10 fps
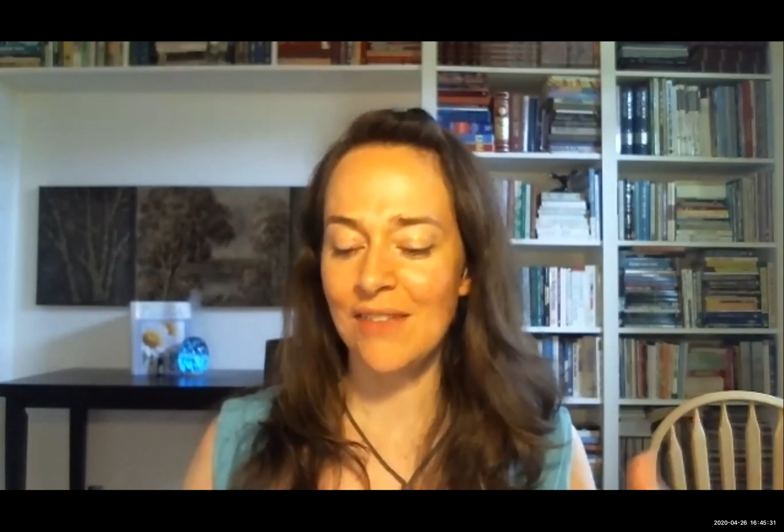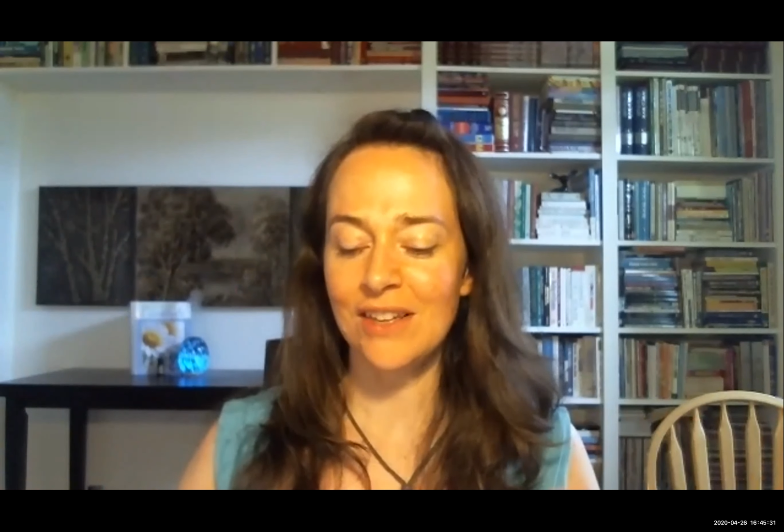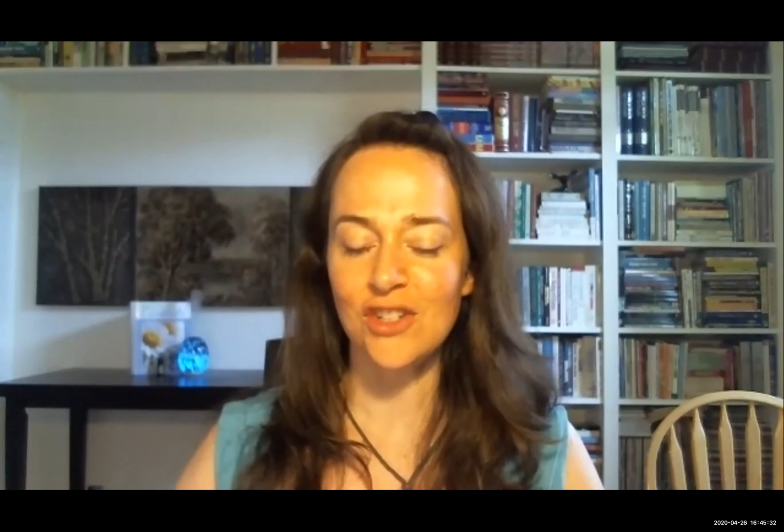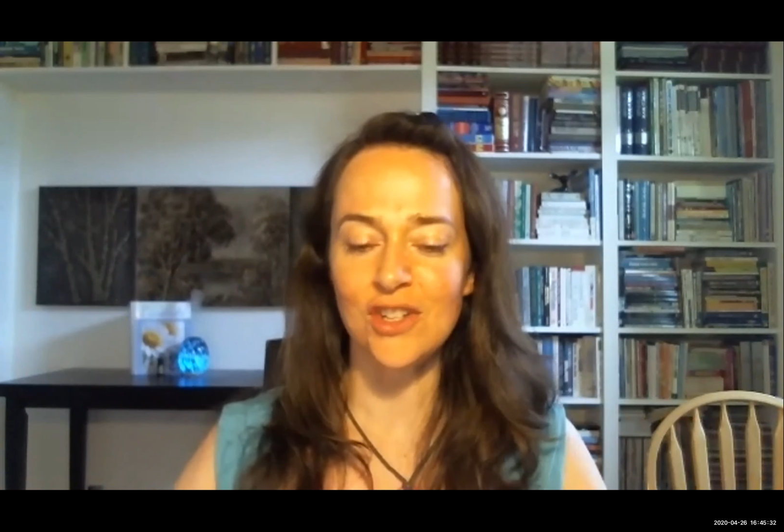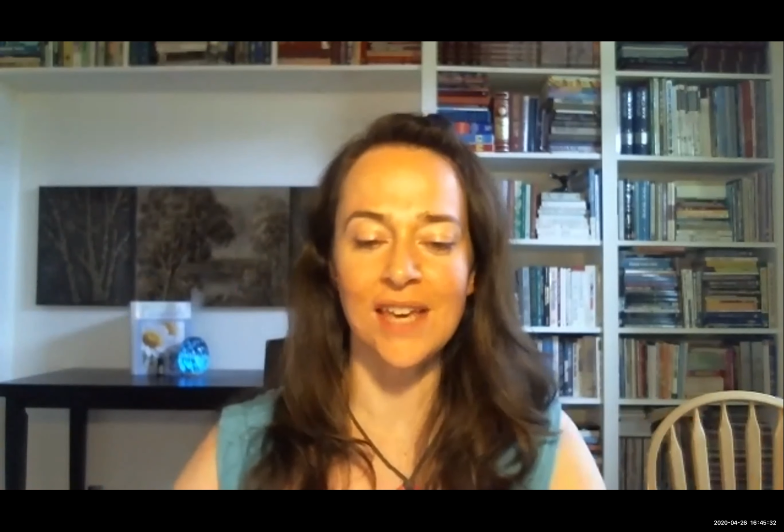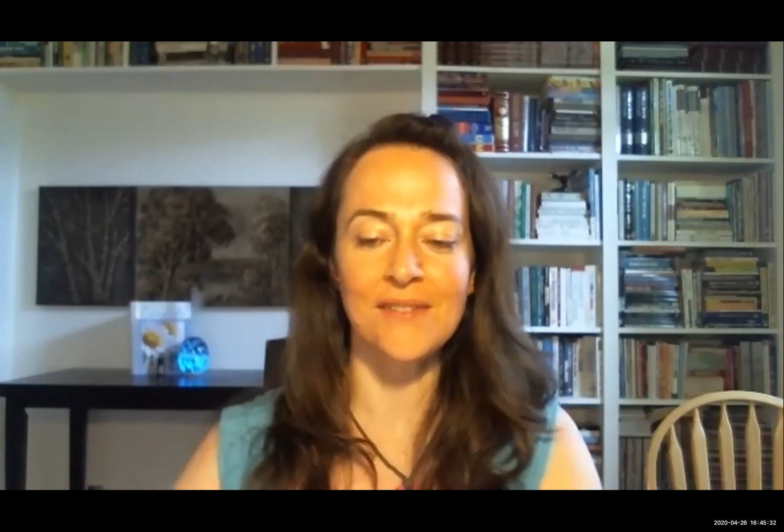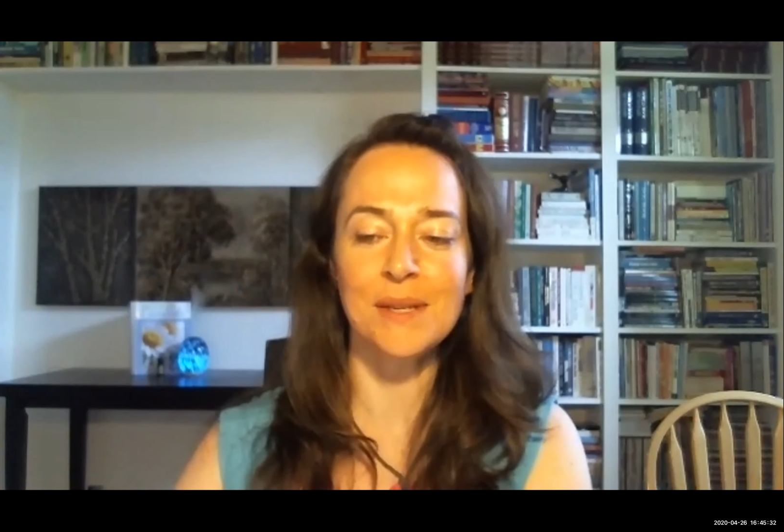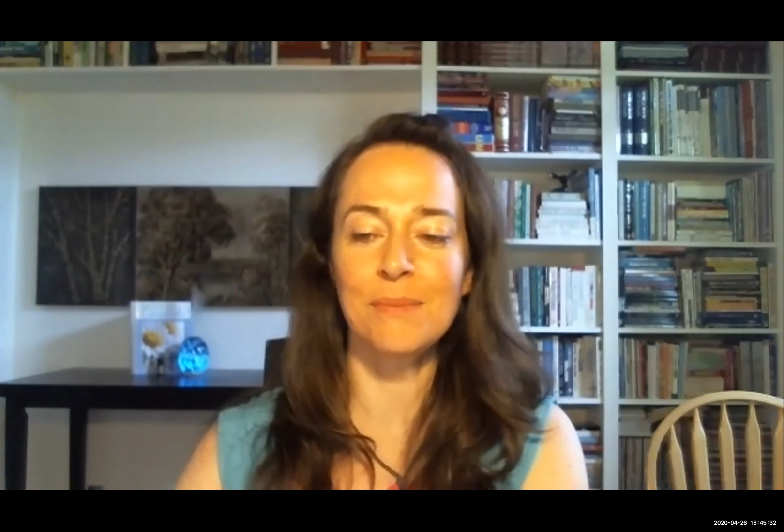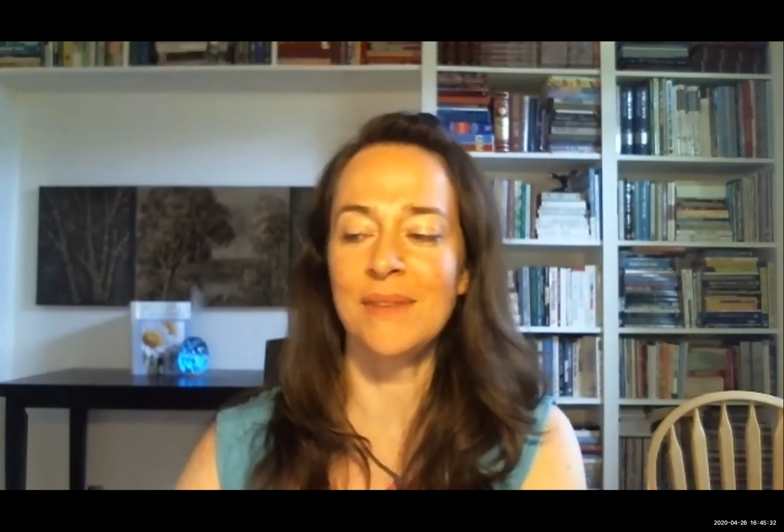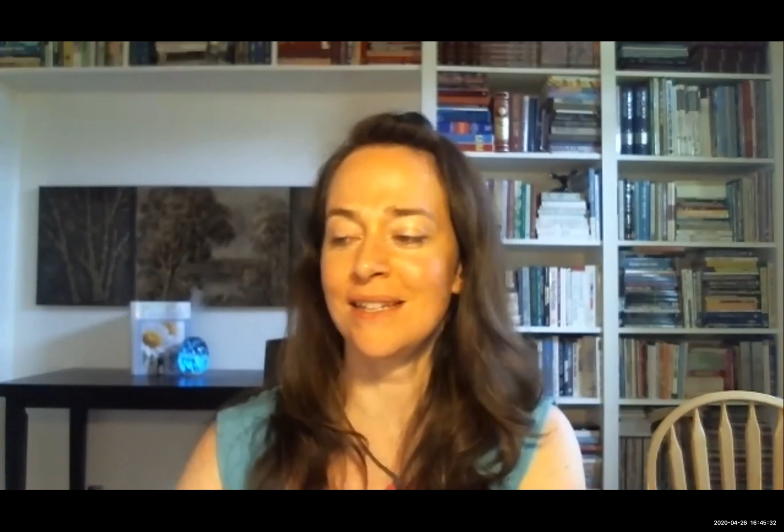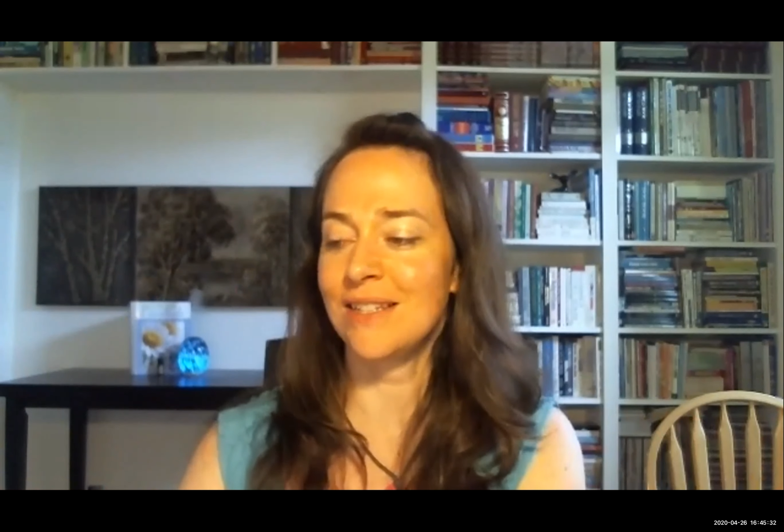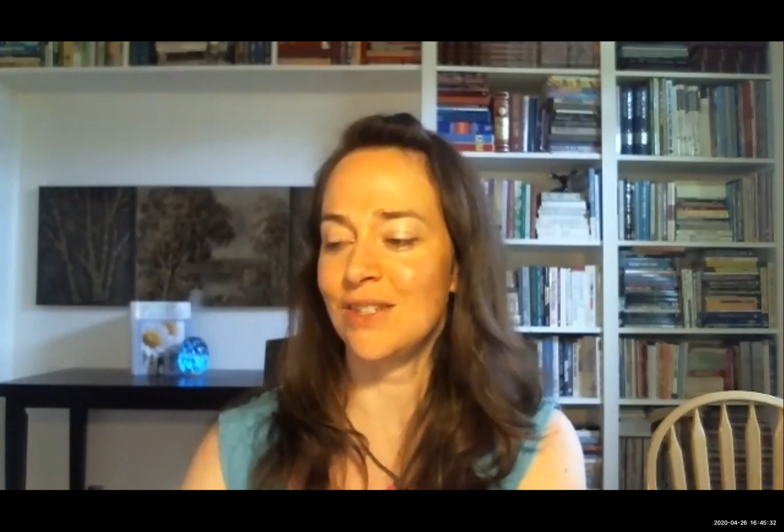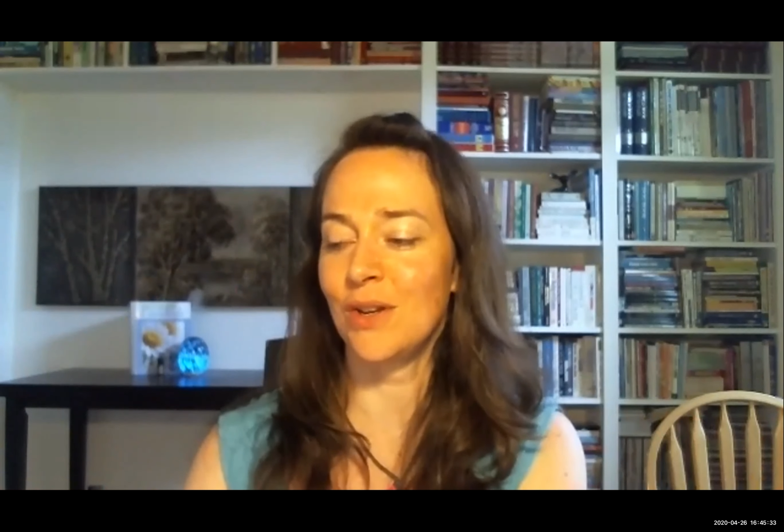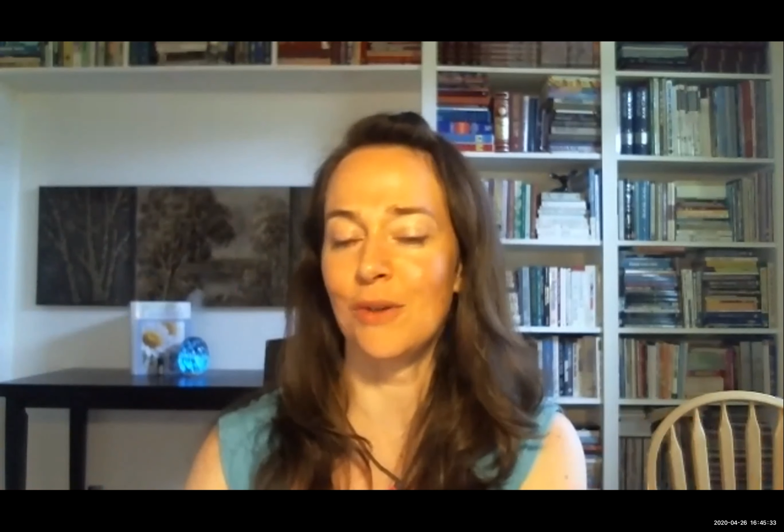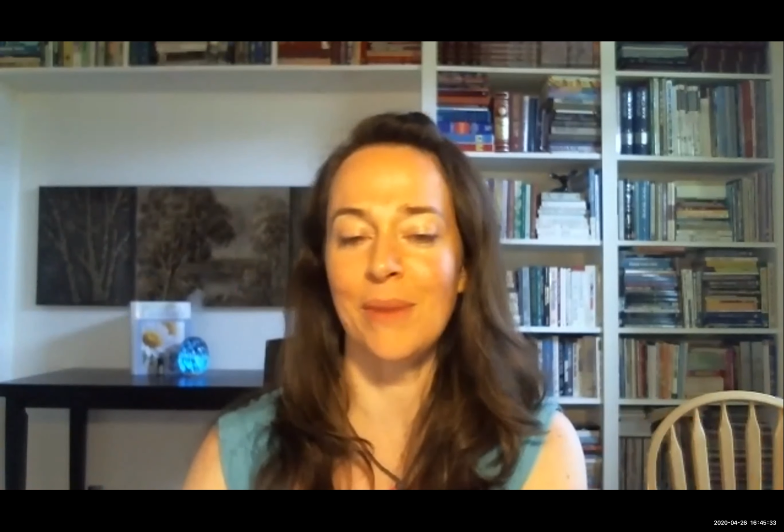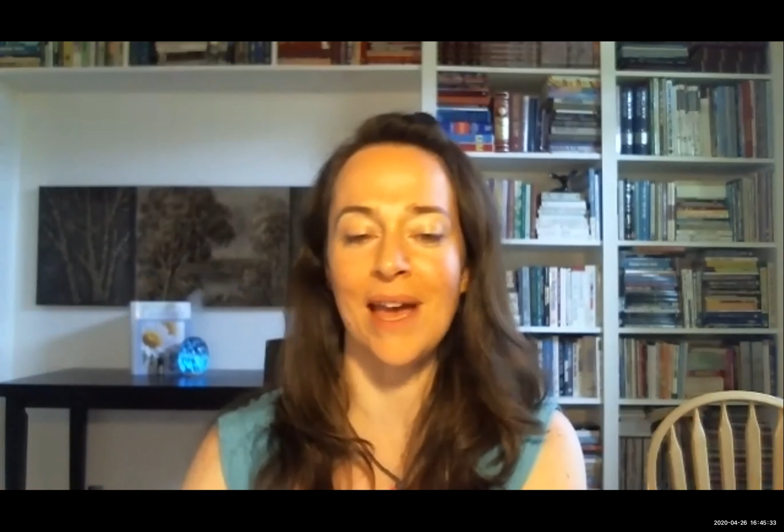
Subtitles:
that she gave something to her